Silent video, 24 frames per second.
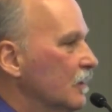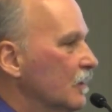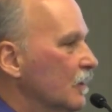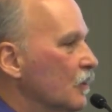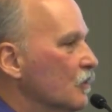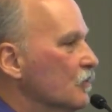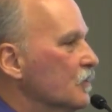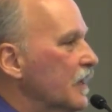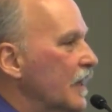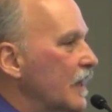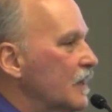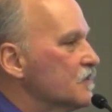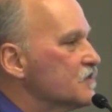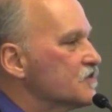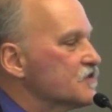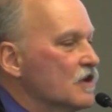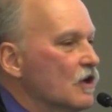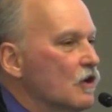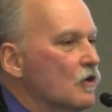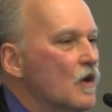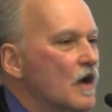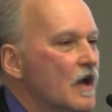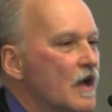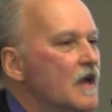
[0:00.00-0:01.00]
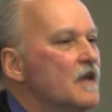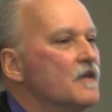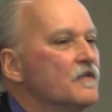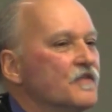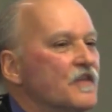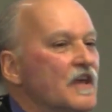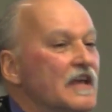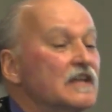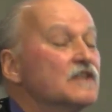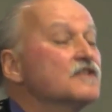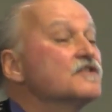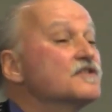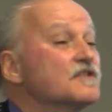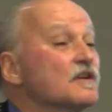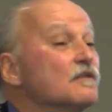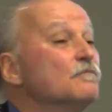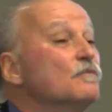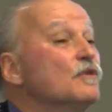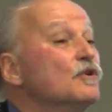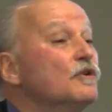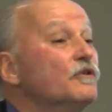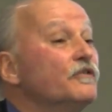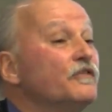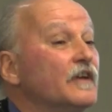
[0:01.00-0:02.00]
Okay, so Things are
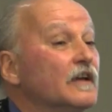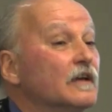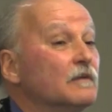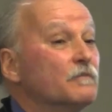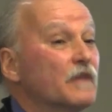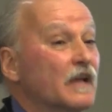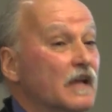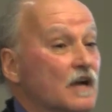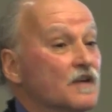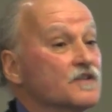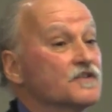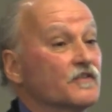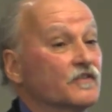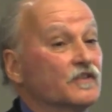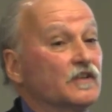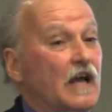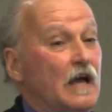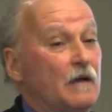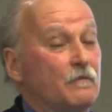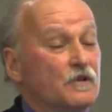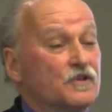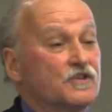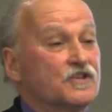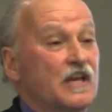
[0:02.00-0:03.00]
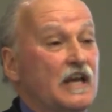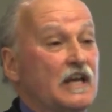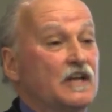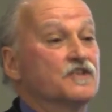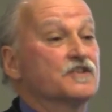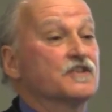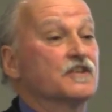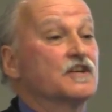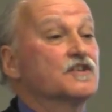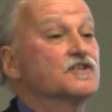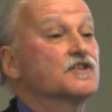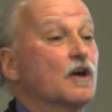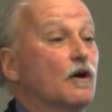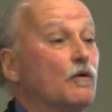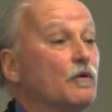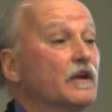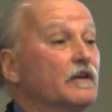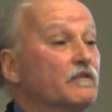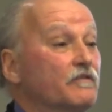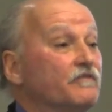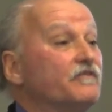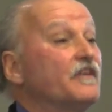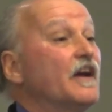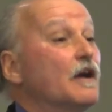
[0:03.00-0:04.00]
moving because of climate change, and it's
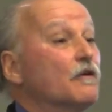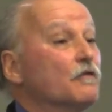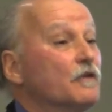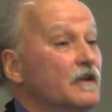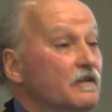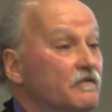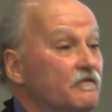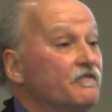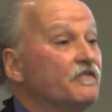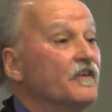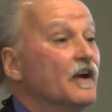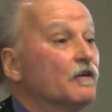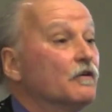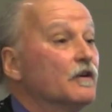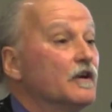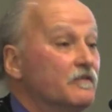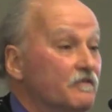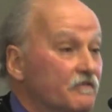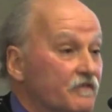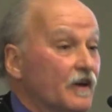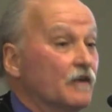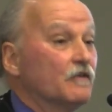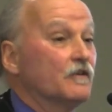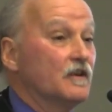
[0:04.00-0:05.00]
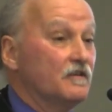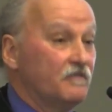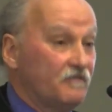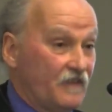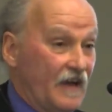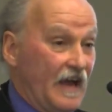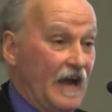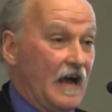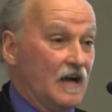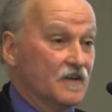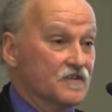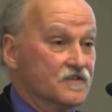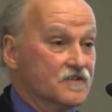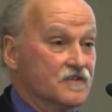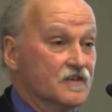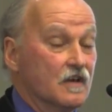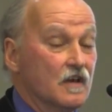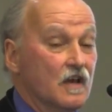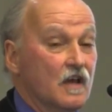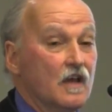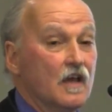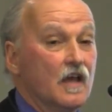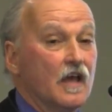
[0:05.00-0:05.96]
going very, very, very fast.